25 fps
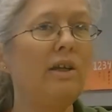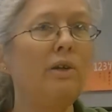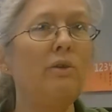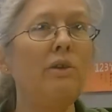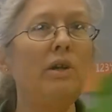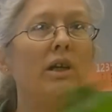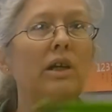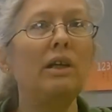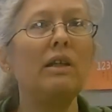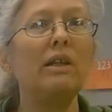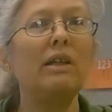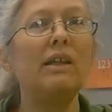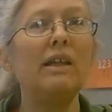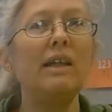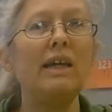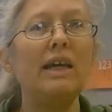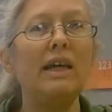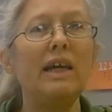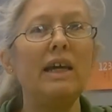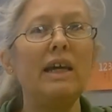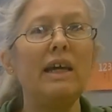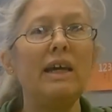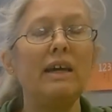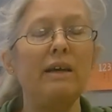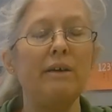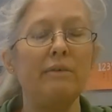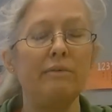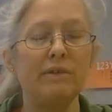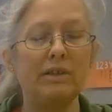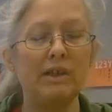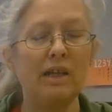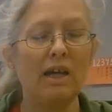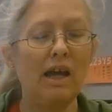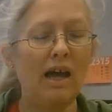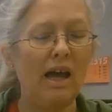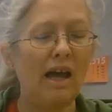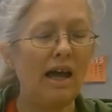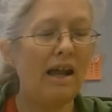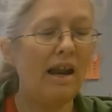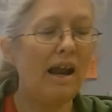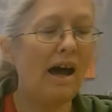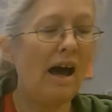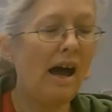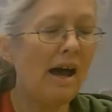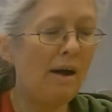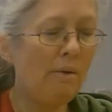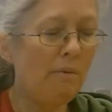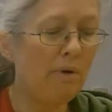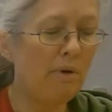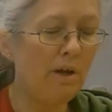you need leaves. And
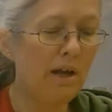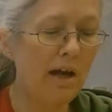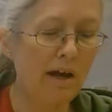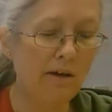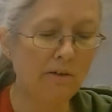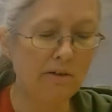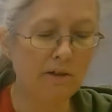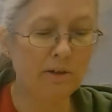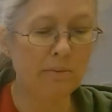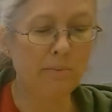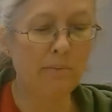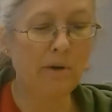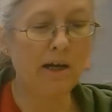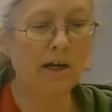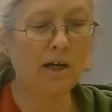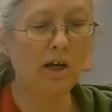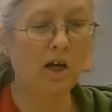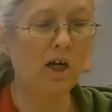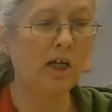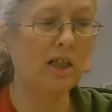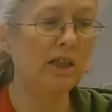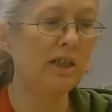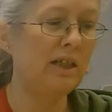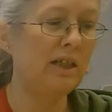I went out to my yard